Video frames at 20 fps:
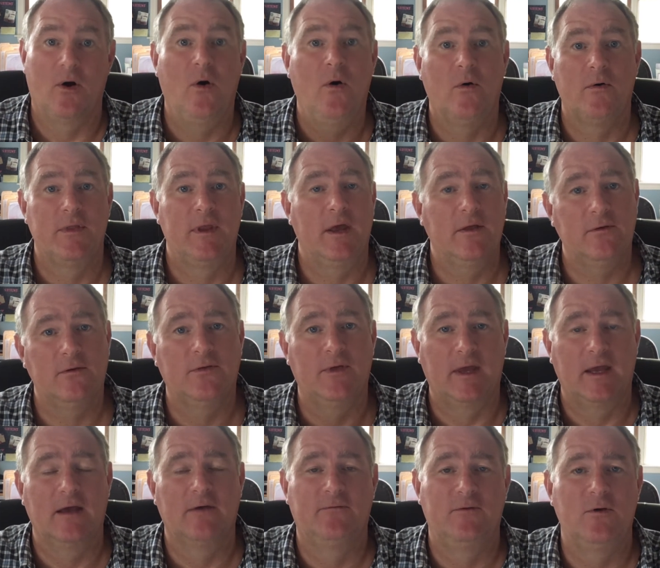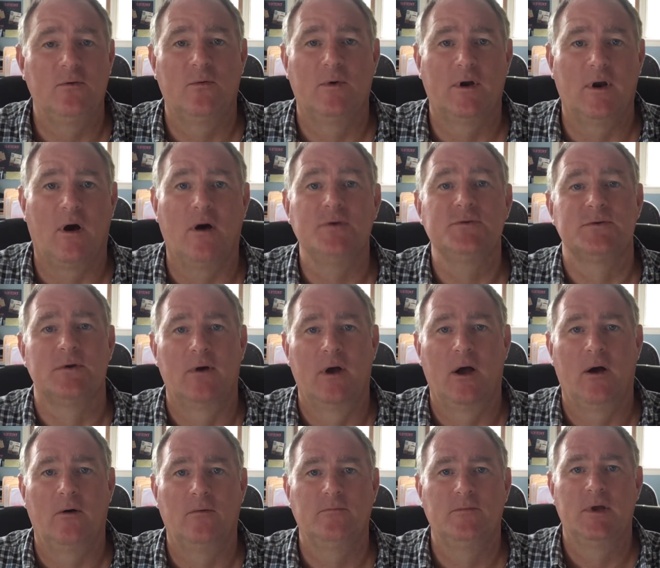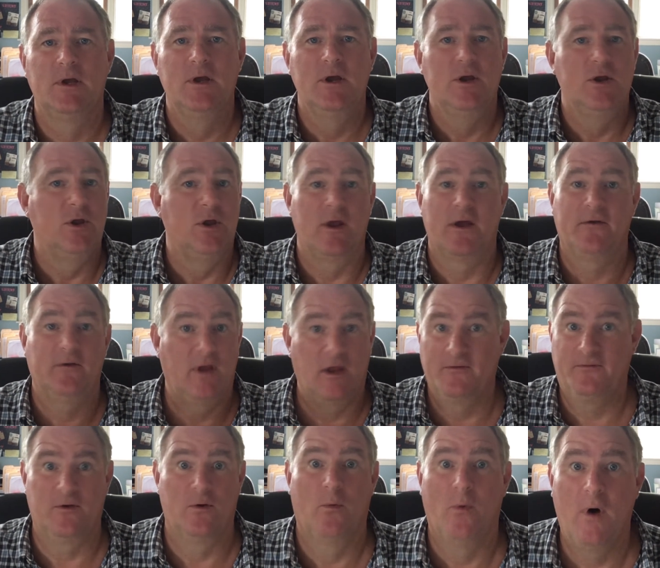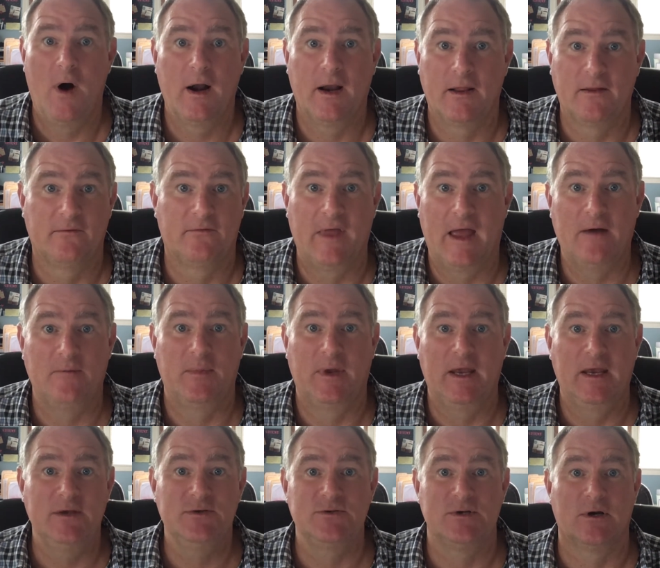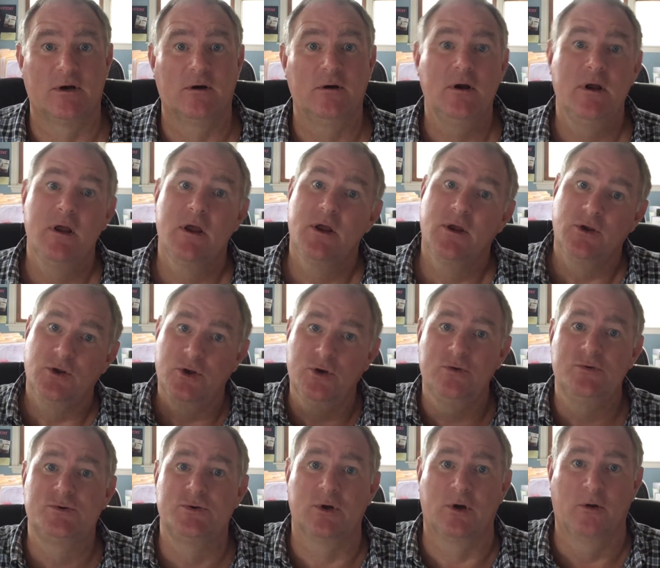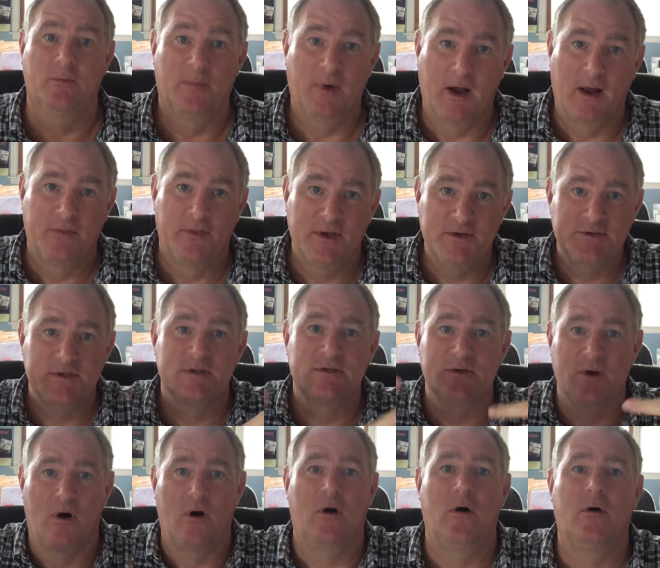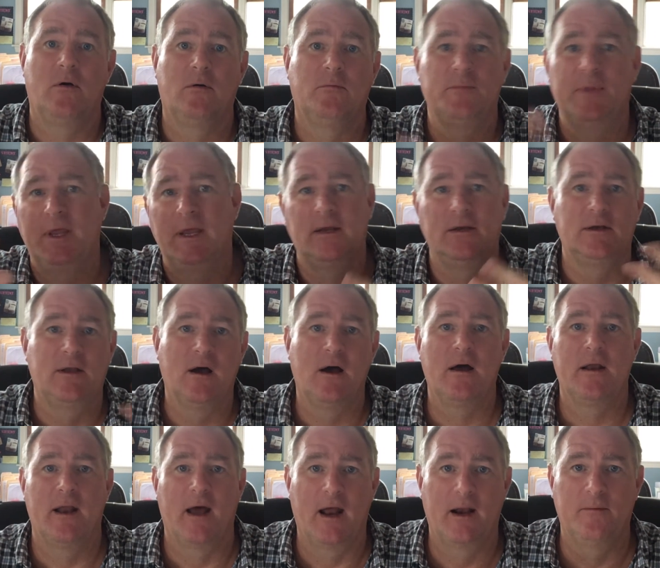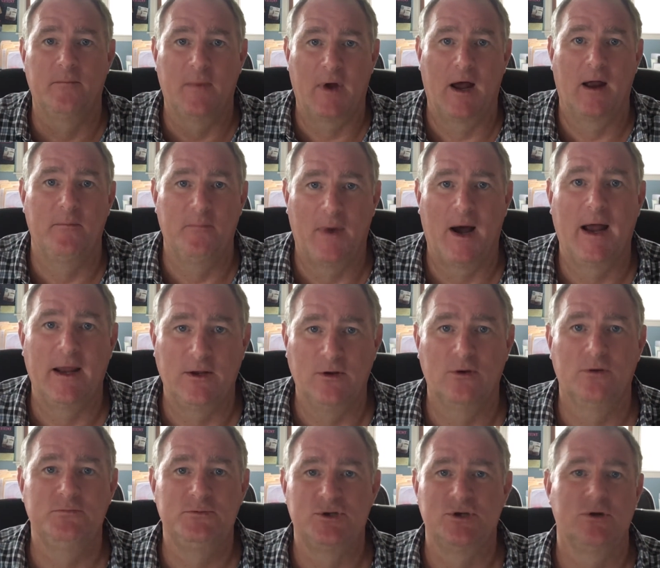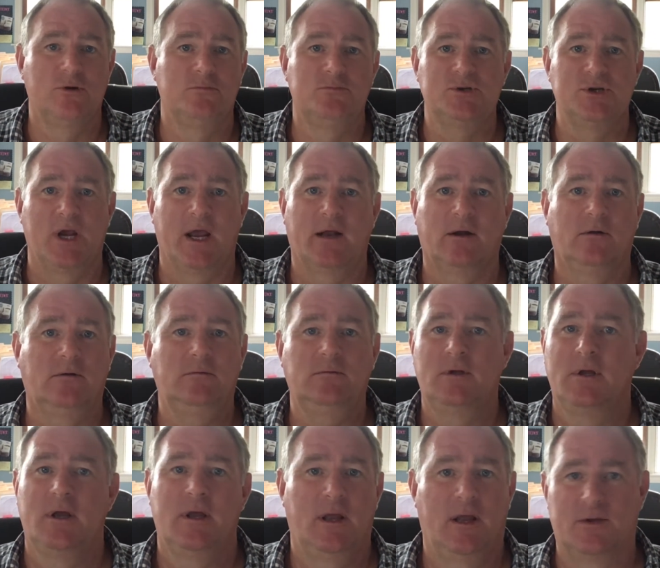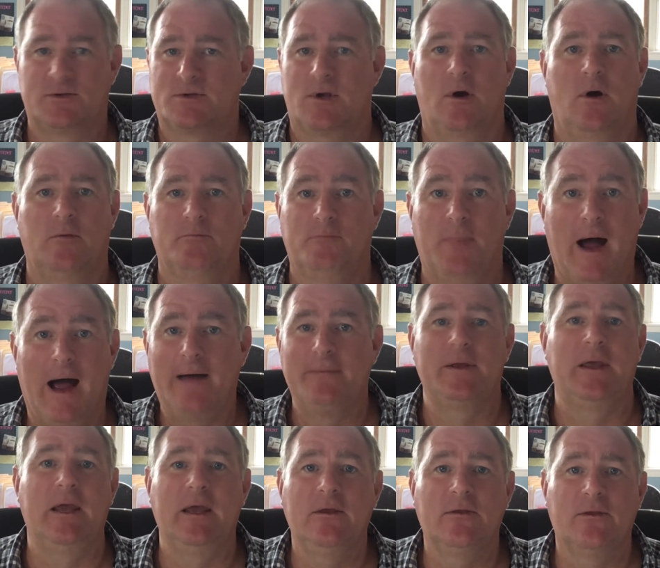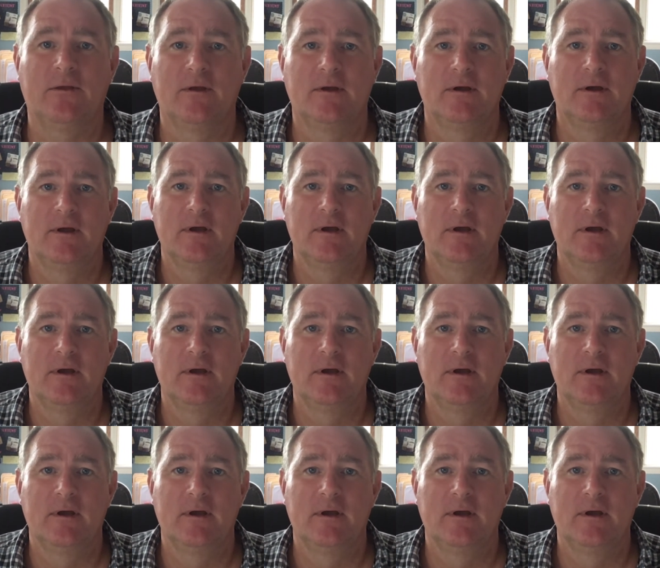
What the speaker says: Oh, and the other thing, if you would also help, if you wanted, if that'd be easier, YouTube. This is all being done on my YouTube channel. It's called Bob Heath.